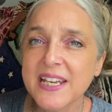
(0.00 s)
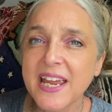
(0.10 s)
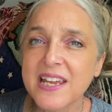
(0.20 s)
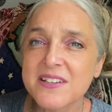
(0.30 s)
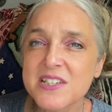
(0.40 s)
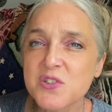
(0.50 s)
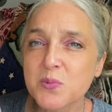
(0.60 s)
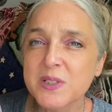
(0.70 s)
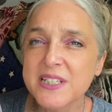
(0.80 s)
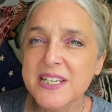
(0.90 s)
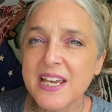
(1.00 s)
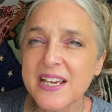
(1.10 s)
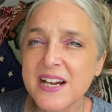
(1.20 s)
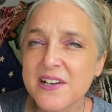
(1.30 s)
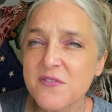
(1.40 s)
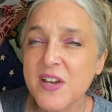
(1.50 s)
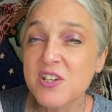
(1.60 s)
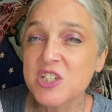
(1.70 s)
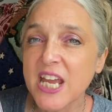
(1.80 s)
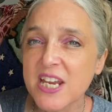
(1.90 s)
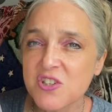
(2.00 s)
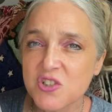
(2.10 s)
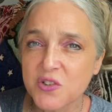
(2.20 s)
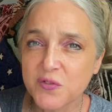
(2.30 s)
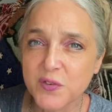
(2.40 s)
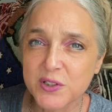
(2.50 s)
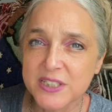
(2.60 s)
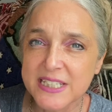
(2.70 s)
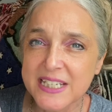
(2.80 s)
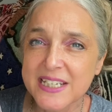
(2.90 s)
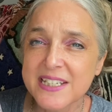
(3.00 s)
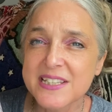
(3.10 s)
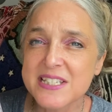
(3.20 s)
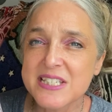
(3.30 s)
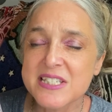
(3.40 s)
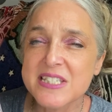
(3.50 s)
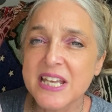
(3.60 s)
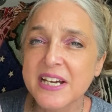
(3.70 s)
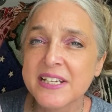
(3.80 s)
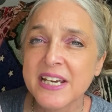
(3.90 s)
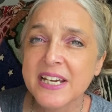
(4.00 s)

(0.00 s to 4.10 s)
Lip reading: And it's really kind of educational for Lee in the sense that